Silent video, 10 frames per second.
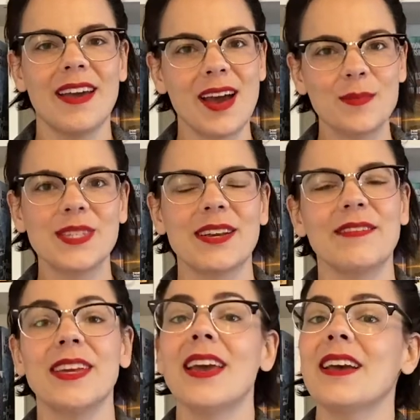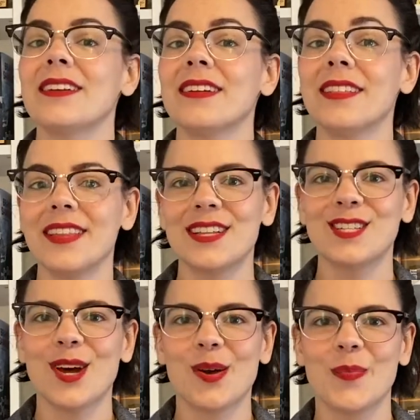I'm Stephanie, and let's
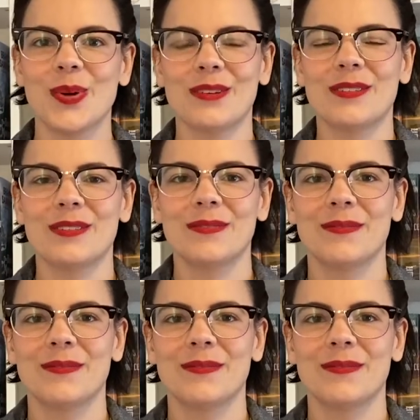talk books.